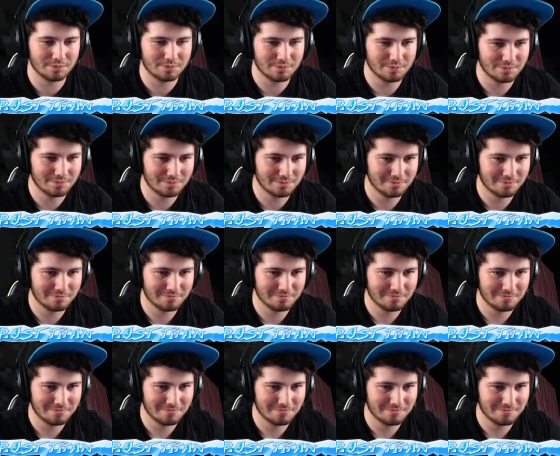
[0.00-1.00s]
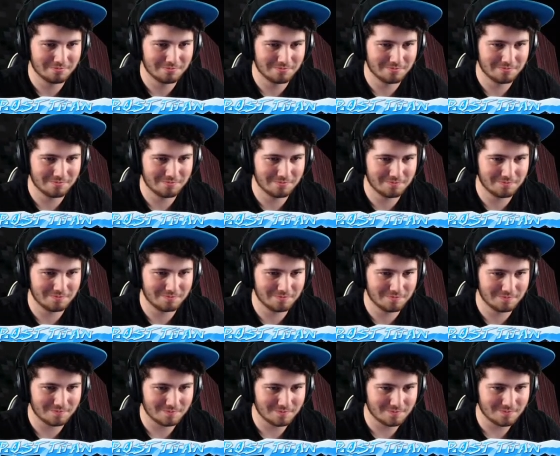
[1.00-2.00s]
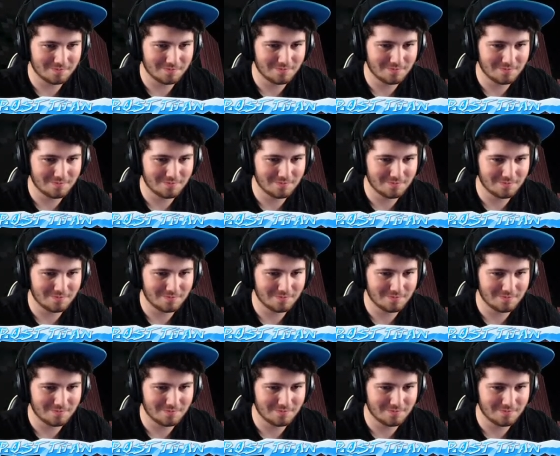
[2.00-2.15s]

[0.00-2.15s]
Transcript: Nothing is said.